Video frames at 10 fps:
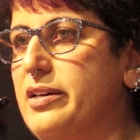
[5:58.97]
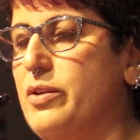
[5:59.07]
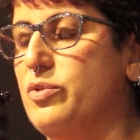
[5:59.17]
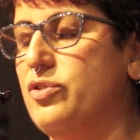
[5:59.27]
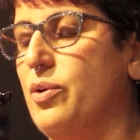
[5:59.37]

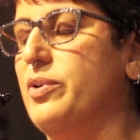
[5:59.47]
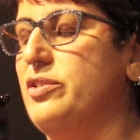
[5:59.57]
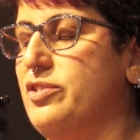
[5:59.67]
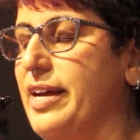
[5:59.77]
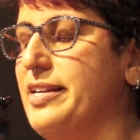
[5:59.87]
It was so
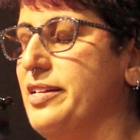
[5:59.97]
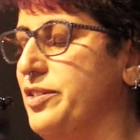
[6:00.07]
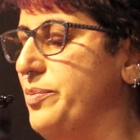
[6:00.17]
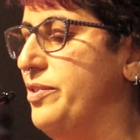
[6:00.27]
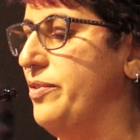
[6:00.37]
exciting
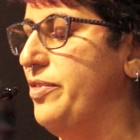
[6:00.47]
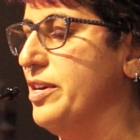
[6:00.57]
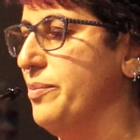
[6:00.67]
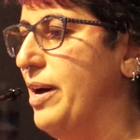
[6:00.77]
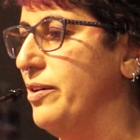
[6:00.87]
to
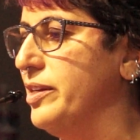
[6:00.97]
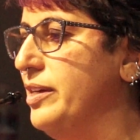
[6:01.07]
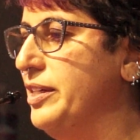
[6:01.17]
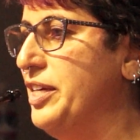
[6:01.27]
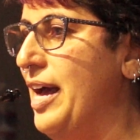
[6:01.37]
think about
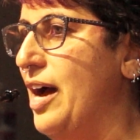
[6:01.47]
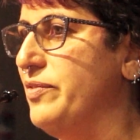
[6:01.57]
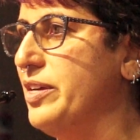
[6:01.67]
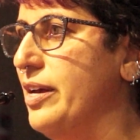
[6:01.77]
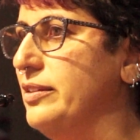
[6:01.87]

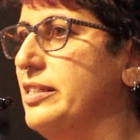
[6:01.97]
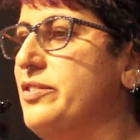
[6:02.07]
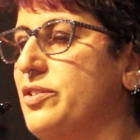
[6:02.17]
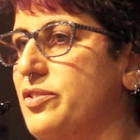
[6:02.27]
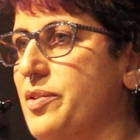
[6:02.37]
having at
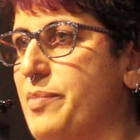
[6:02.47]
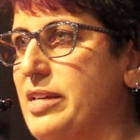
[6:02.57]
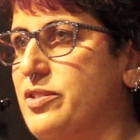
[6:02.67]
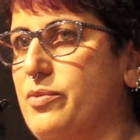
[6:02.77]
least a semester